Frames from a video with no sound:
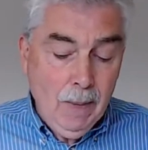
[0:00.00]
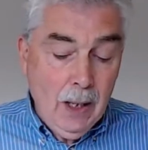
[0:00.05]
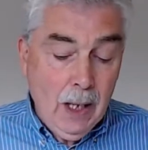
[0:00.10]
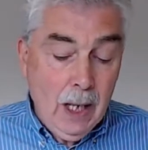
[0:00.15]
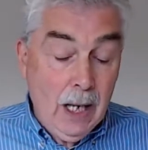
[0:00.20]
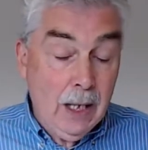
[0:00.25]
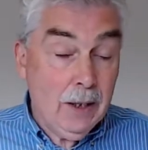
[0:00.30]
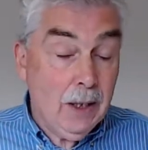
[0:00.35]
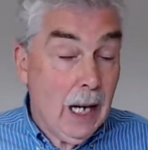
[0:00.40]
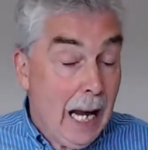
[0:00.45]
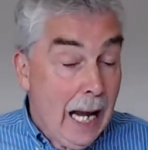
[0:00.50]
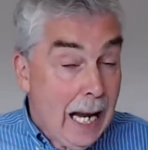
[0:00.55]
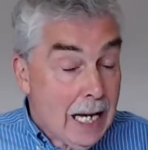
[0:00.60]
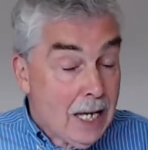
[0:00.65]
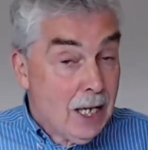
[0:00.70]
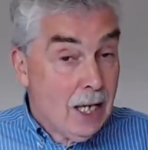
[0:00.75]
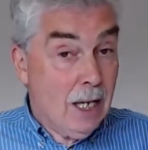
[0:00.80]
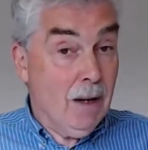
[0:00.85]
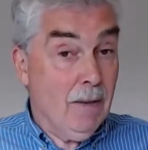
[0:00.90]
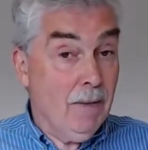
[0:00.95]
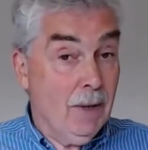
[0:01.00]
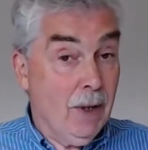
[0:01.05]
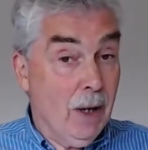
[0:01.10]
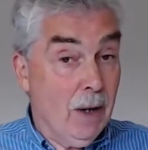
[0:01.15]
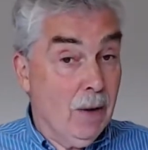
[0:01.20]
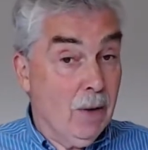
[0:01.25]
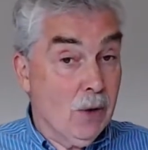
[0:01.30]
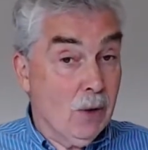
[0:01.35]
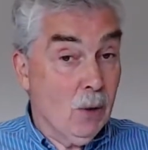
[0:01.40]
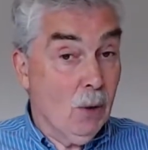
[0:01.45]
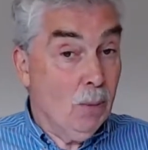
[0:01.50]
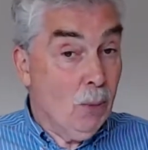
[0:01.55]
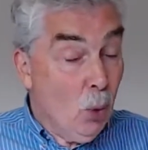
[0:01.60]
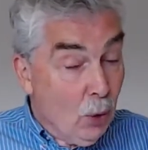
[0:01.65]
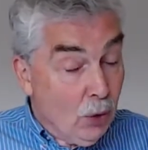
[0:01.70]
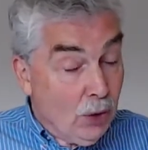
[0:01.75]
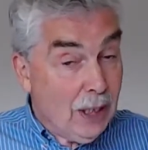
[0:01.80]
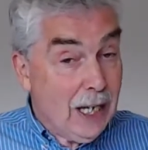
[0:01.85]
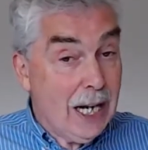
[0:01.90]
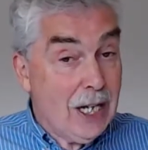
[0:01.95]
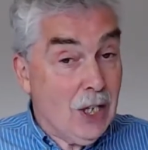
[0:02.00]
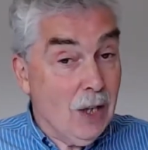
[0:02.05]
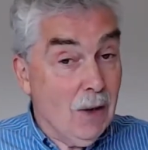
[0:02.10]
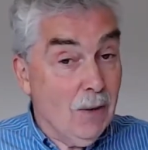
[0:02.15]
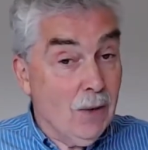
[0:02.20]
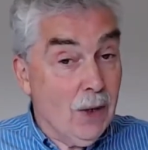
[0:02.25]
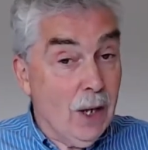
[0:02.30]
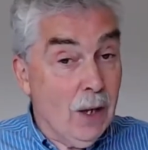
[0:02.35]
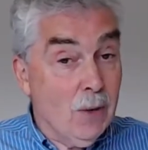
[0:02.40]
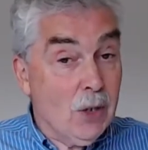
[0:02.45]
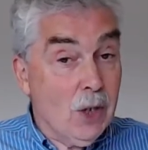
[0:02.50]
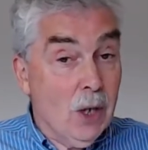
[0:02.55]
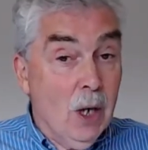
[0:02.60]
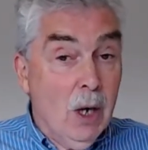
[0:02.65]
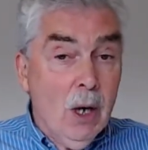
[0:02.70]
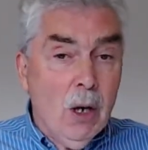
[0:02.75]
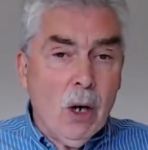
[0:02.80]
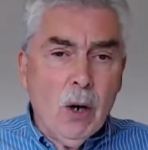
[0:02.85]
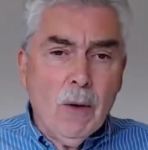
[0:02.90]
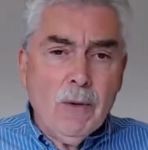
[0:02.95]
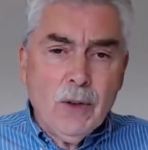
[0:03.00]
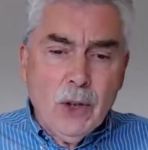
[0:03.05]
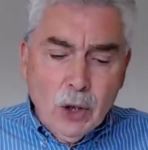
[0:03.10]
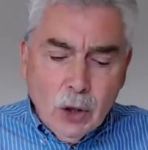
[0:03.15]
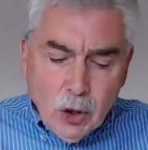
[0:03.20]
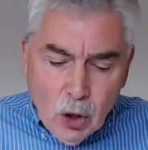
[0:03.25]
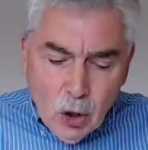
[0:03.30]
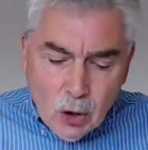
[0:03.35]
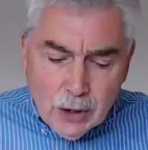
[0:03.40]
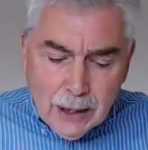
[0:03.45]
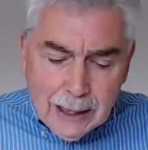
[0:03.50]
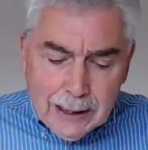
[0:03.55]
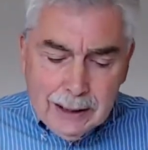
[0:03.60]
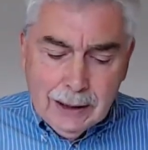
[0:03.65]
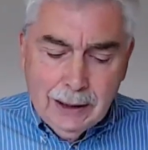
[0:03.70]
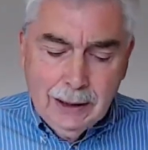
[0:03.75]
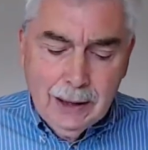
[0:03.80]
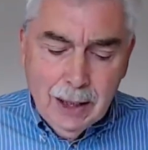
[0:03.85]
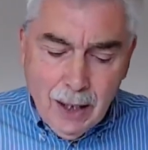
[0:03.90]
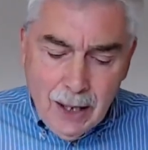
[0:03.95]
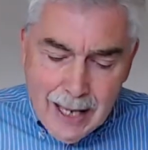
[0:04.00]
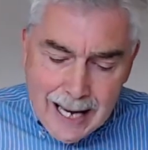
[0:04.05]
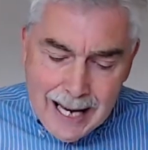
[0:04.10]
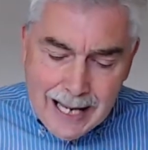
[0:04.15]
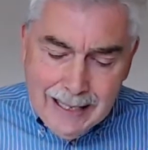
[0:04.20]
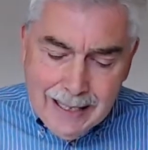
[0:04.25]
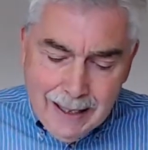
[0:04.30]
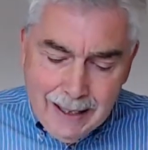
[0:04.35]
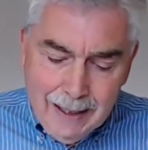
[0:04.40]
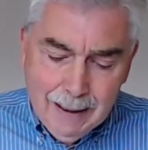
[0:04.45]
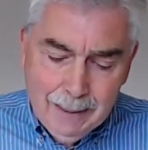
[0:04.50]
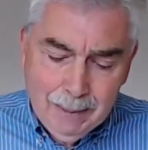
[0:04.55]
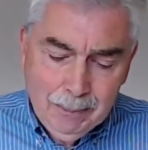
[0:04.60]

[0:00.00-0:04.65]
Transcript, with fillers: And 80 of those, or more than 80 of those, are of the goddess Diana.